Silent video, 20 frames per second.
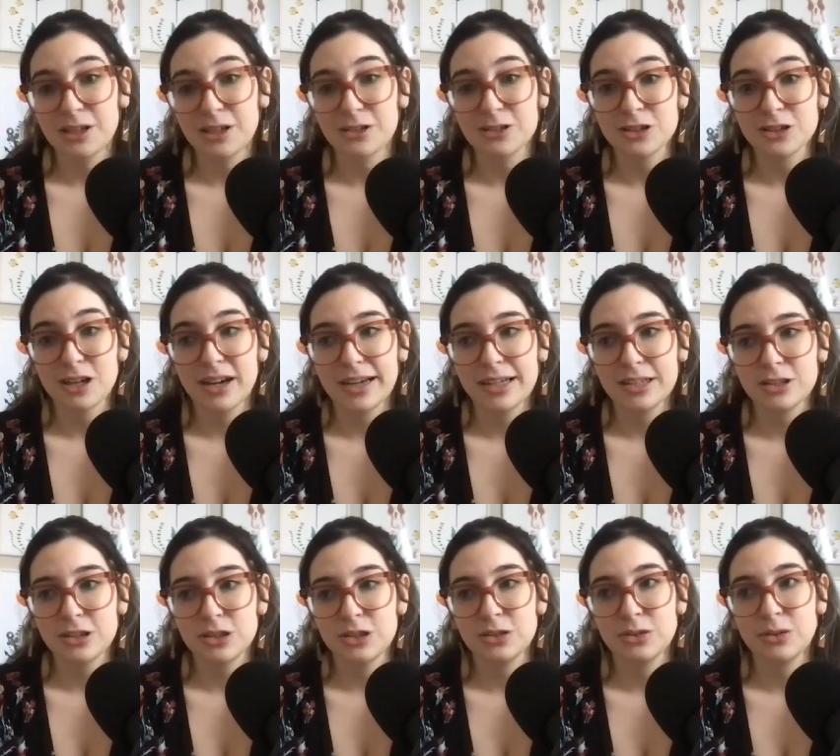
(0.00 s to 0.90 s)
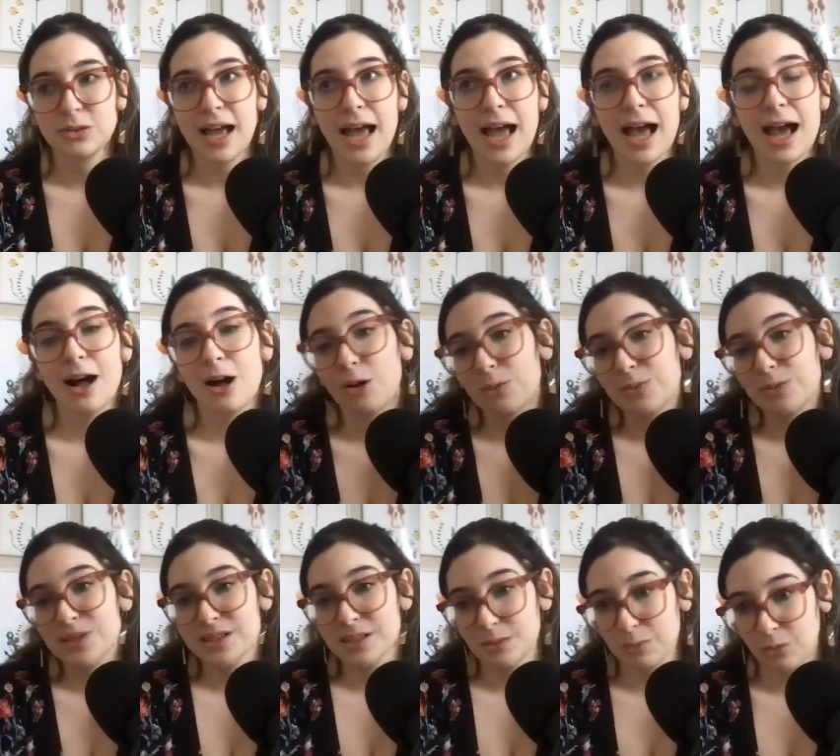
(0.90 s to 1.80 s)
you're trying to help
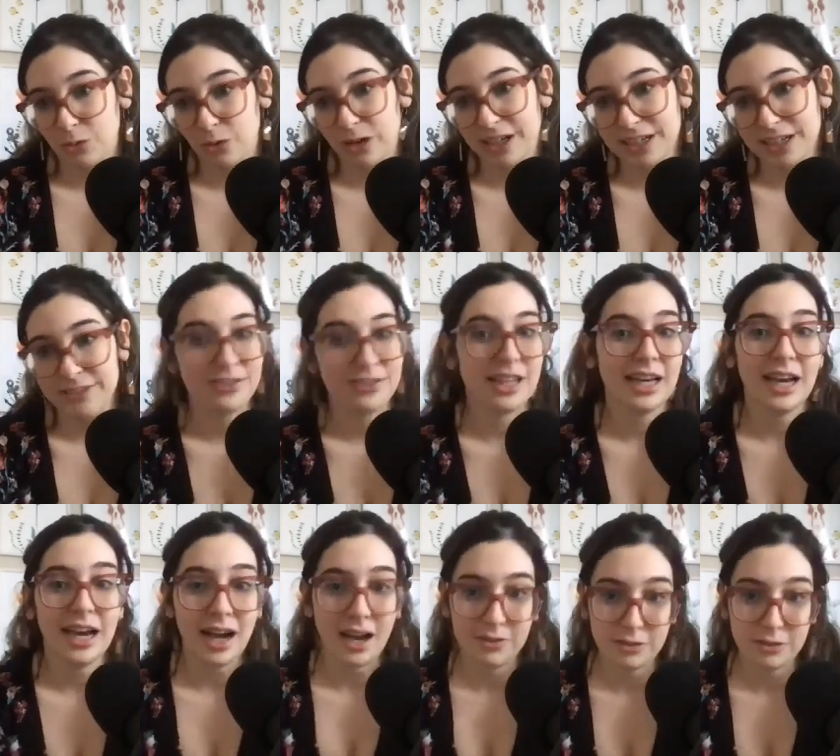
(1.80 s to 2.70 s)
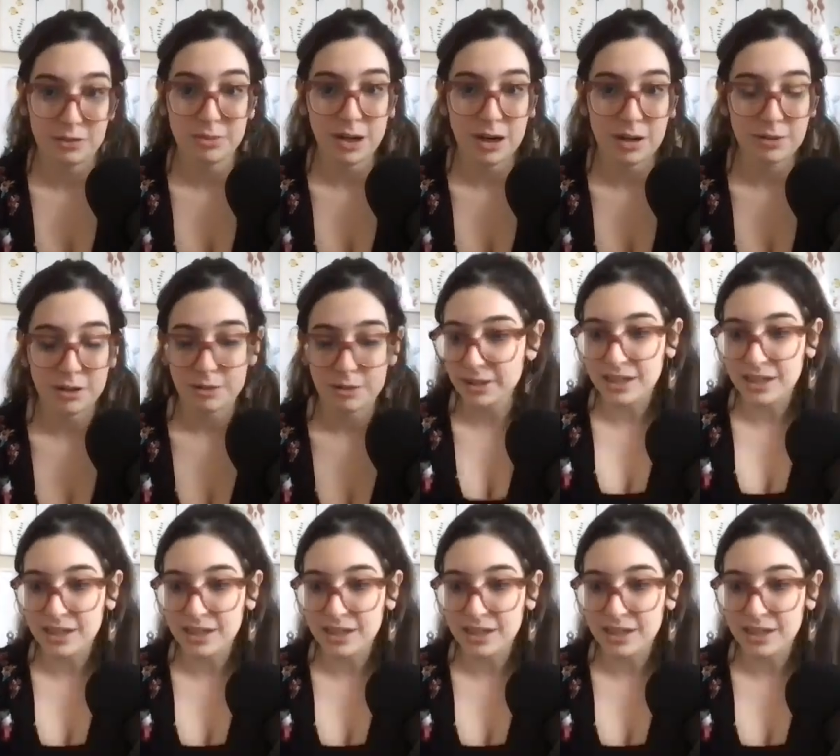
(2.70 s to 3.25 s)
someone if they have a problem.